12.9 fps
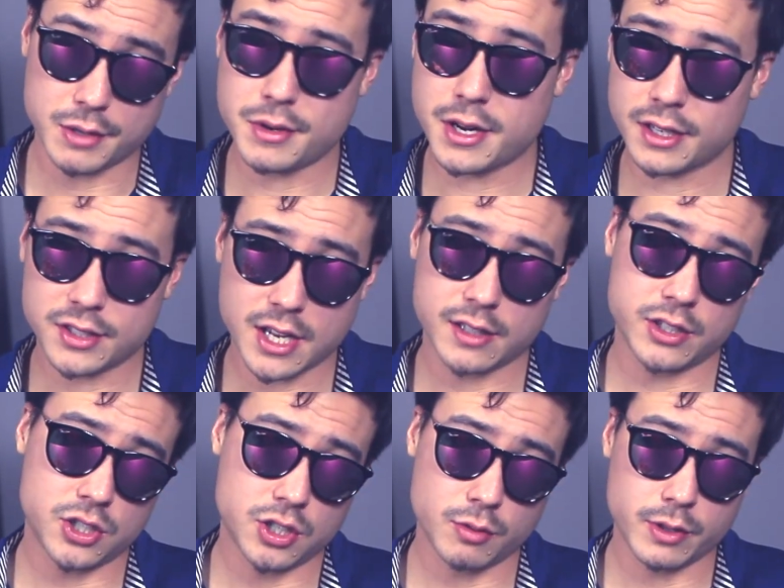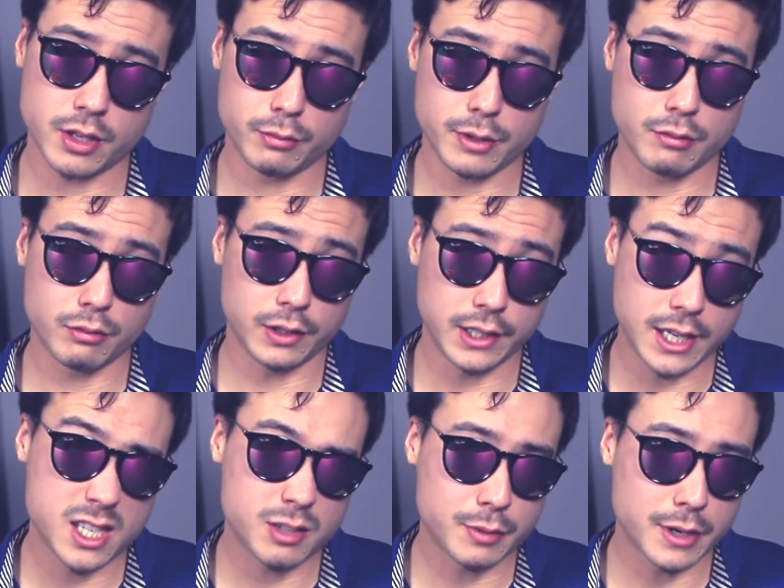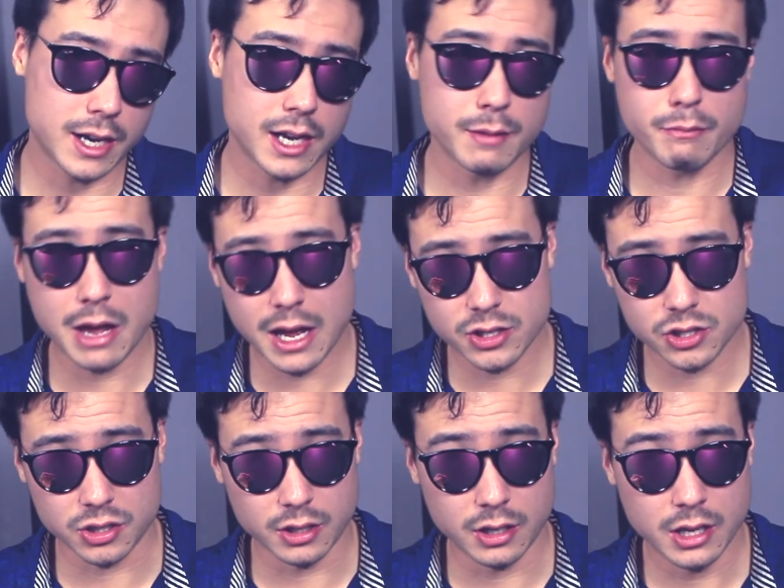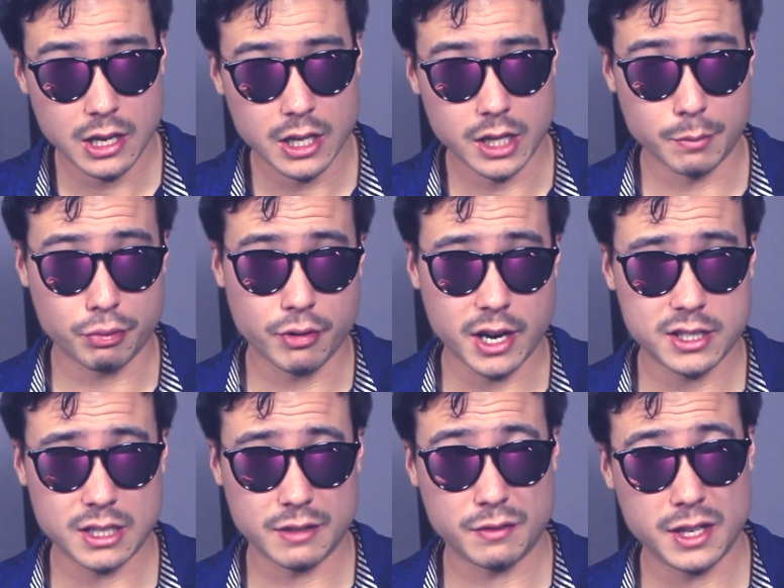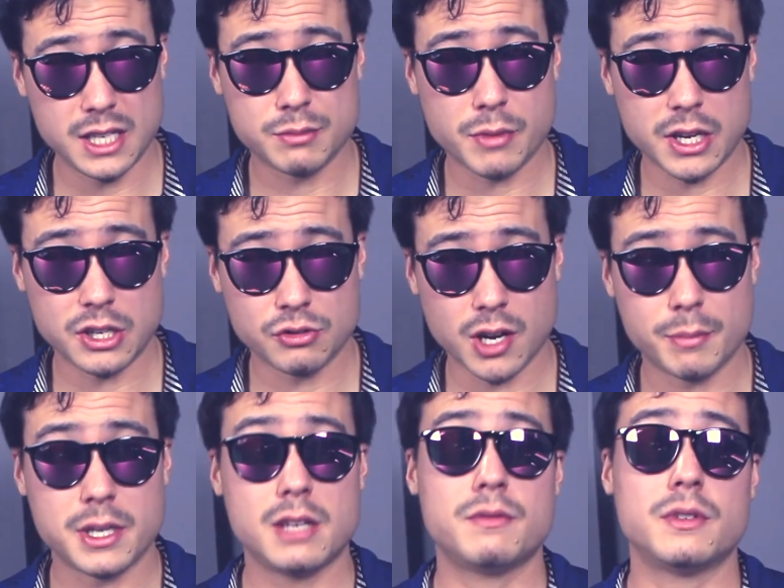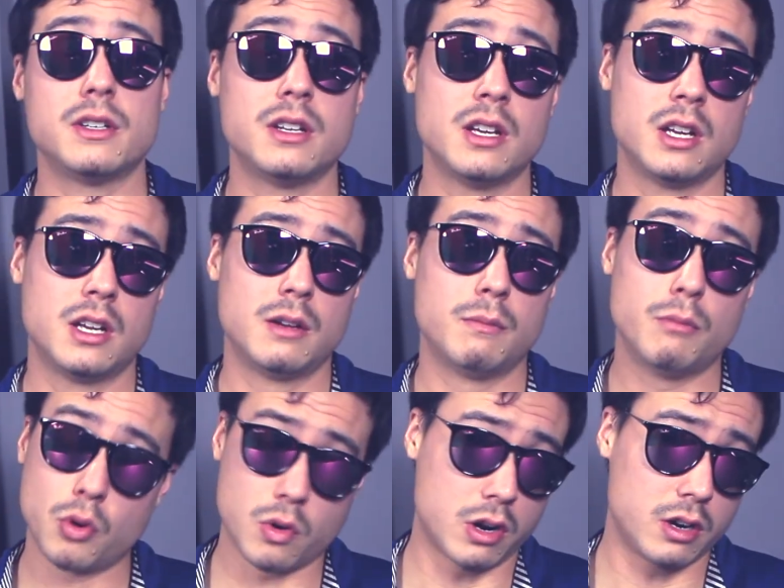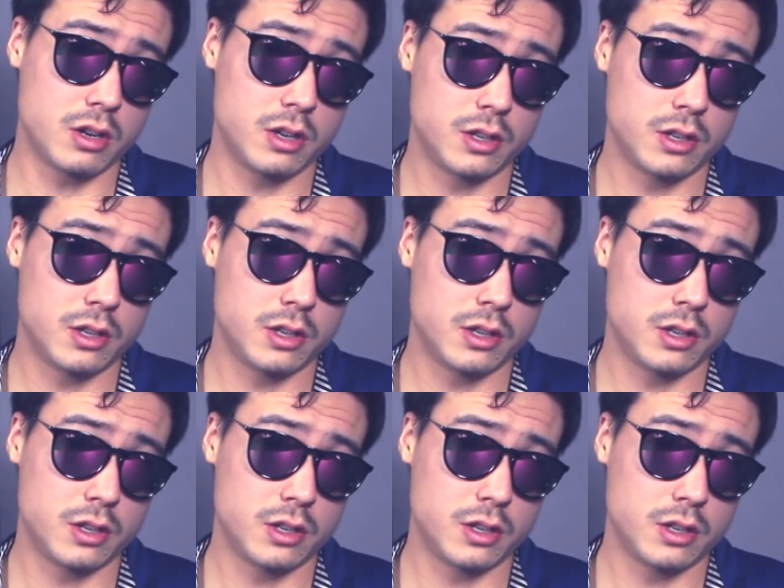I'm not exactly sure when they'll be released, but I imagine the price of these might drop even more.